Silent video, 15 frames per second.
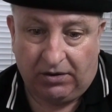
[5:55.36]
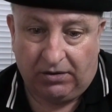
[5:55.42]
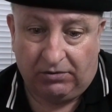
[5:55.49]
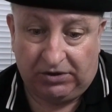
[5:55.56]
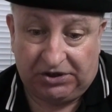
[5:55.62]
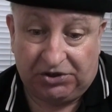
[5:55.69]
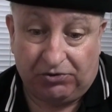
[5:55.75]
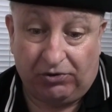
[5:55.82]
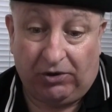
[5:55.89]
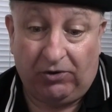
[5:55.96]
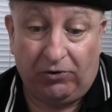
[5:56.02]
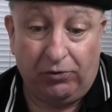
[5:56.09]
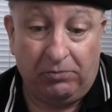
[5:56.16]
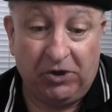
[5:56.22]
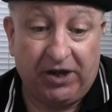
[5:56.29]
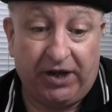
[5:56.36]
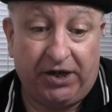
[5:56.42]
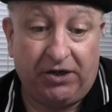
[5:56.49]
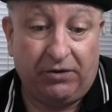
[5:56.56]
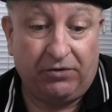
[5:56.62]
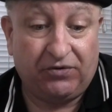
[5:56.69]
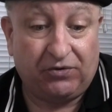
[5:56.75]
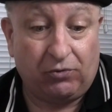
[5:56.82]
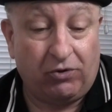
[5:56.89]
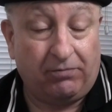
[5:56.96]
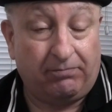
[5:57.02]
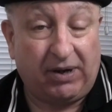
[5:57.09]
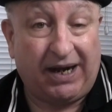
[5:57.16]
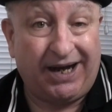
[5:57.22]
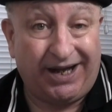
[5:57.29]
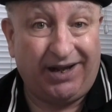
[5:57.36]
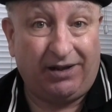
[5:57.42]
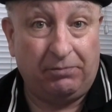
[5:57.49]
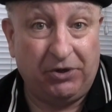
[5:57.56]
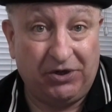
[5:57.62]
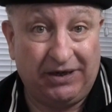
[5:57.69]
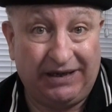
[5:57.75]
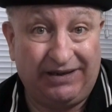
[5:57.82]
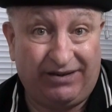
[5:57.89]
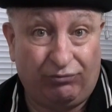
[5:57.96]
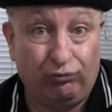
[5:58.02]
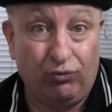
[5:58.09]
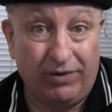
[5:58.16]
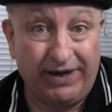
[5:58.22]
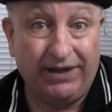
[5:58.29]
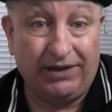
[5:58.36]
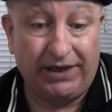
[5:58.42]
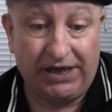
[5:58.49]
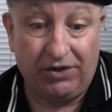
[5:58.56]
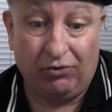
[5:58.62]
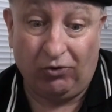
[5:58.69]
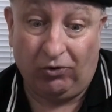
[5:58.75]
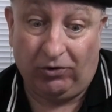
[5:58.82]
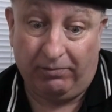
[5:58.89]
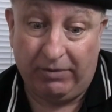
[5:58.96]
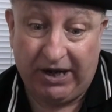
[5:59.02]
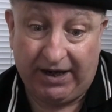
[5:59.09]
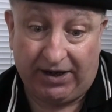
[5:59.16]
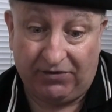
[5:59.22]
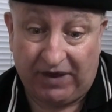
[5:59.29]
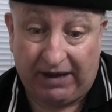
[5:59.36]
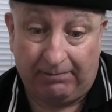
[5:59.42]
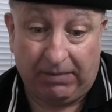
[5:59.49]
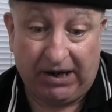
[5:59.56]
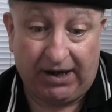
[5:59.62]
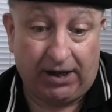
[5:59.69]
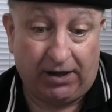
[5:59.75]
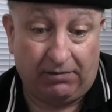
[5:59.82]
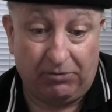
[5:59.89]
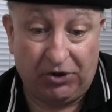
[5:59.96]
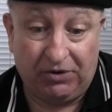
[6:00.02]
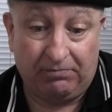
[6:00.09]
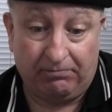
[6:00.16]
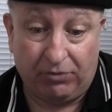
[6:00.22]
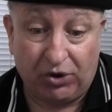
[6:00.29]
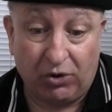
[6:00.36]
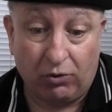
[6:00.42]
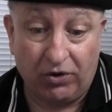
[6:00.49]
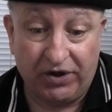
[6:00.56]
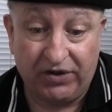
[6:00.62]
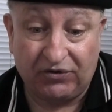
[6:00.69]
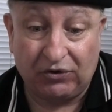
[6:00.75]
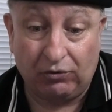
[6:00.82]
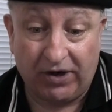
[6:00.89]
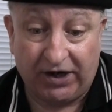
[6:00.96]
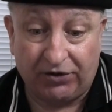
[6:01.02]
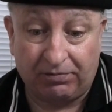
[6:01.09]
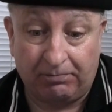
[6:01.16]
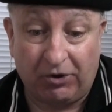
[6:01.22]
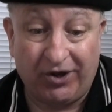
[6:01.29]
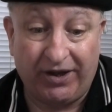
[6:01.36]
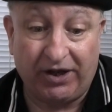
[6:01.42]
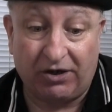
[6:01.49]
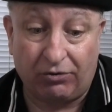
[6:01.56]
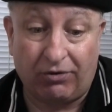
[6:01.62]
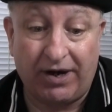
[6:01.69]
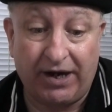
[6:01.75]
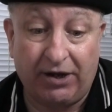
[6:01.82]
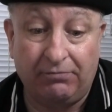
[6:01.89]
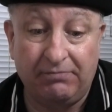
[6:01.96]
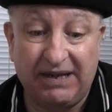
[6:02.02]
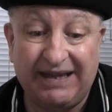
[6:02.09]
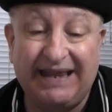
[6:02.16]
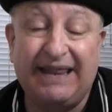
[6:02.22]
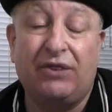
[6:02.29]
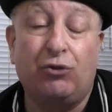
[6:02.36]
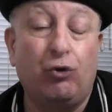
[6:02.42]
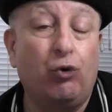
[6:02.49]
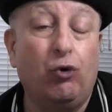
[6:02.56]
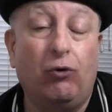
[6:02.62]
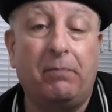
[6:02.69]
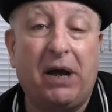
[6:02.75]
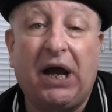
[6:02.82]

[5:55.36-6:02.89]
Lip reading: Which should illuminate you as to what Parliament is really all about. That Parliament bequeathed to us by the Crown Mrs Thorpe